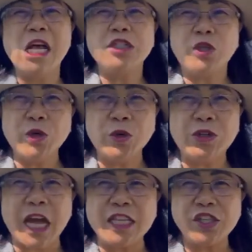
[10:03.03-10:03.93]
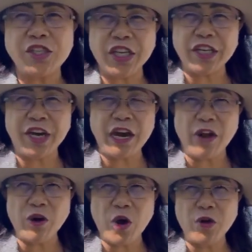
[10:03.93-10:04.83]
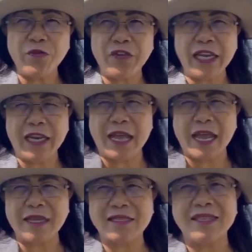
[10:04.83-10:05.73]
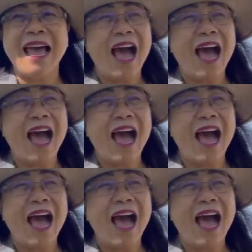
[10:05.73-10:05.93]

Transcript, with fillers: to consider our own feelings